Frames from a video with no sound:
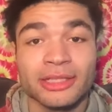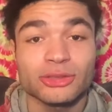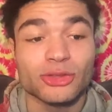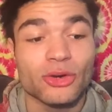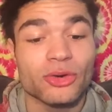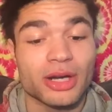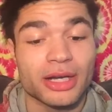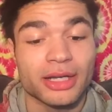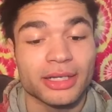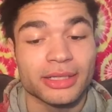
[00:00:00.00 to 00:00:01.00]

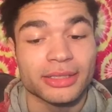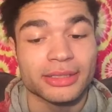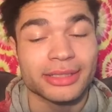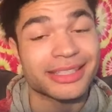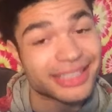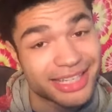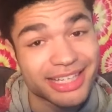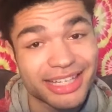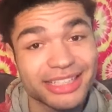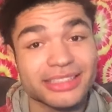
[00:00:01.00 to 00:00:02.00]
So, yeah,
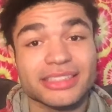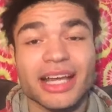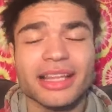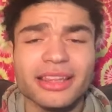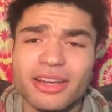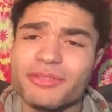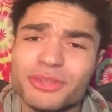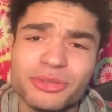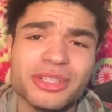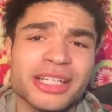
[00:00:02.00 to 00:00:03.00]
guys, I love
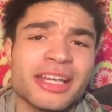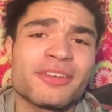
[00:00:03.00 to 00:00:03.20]
you.